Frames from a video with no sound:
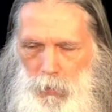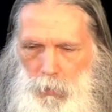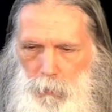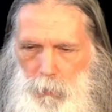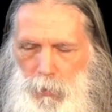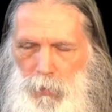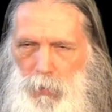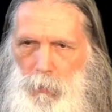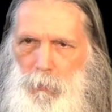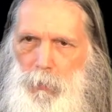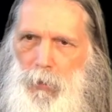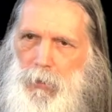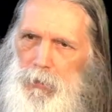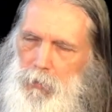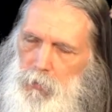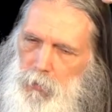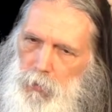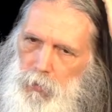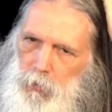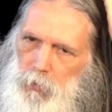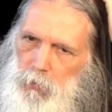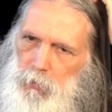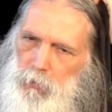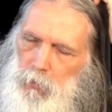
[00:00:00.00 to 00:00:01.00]
a bigger
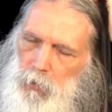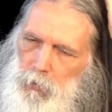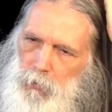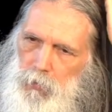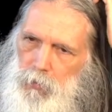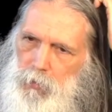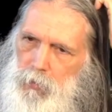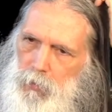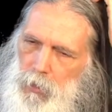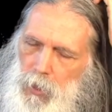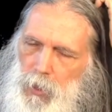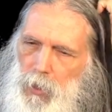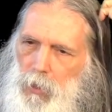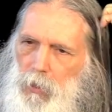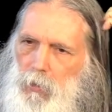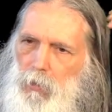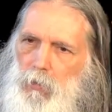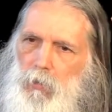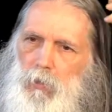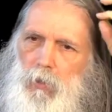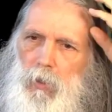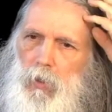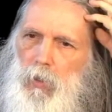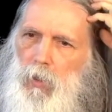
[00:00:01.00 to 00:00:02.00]
picture to
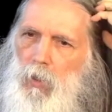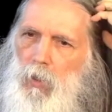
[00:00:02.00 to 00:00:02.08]
understand